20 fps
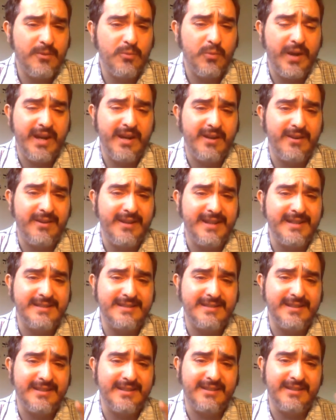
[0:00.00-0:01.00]
where
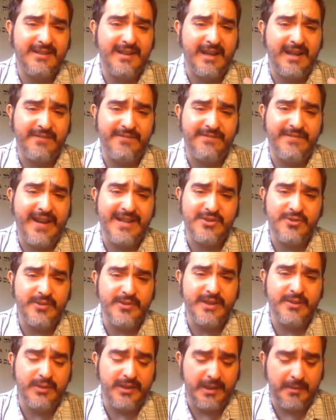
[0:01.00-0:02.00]
it's like a
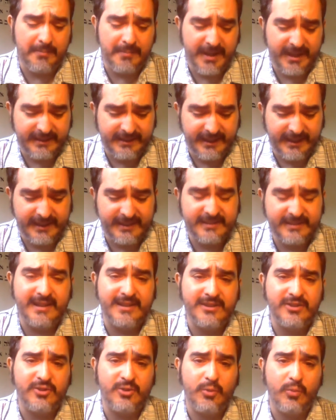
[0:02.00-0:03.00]
factory where they make things,
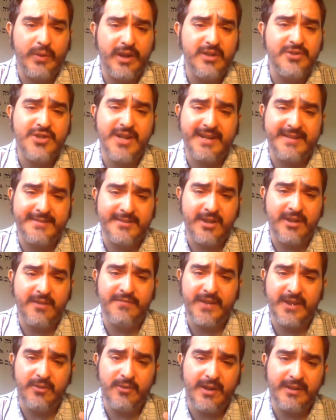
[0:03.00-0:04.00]
and so Wheeljack is trying to
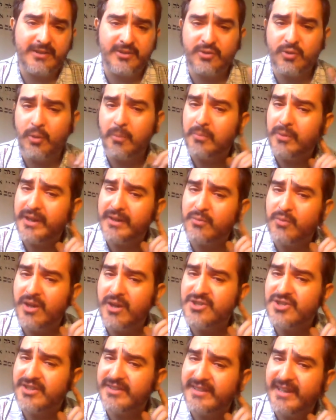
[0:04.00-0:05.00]
figure out this whole
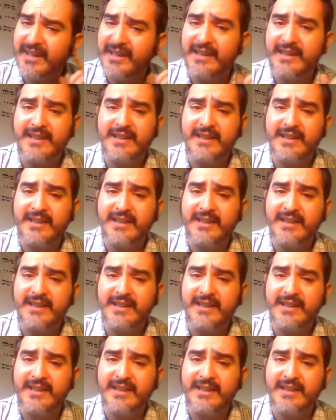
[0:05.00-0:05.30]
brainwashing thing,